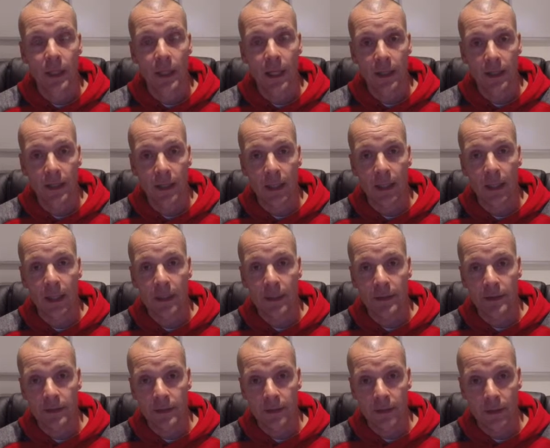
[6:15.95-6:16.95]
and that
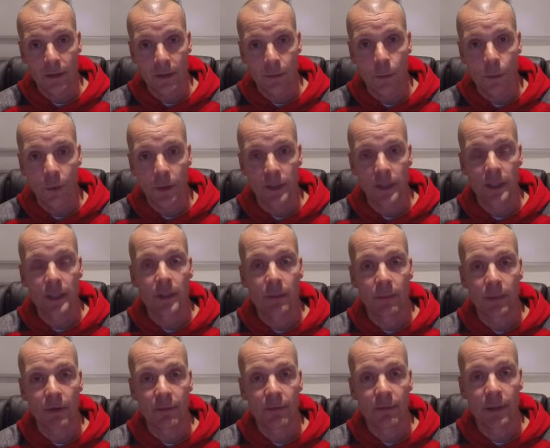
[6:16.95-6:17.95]
collects what's in the
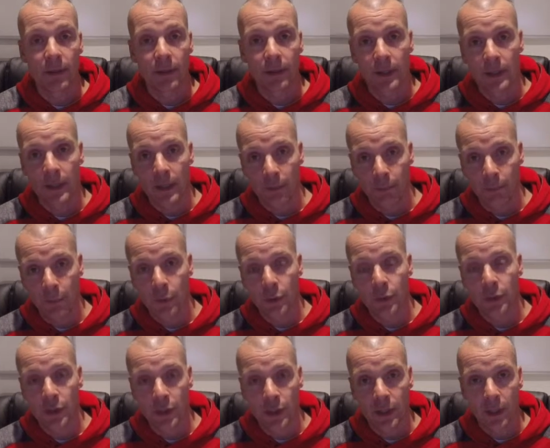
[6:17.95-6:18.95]
buffer and
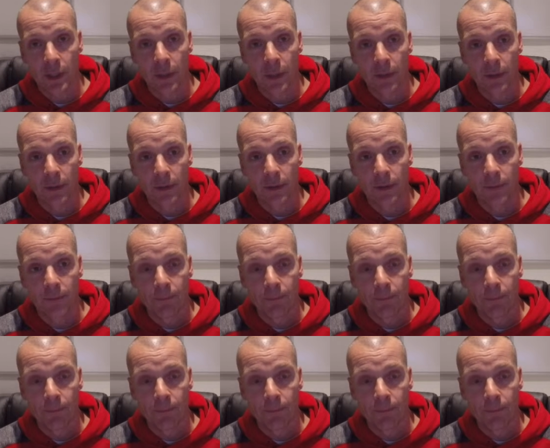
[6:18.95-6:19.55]
puts it to your card.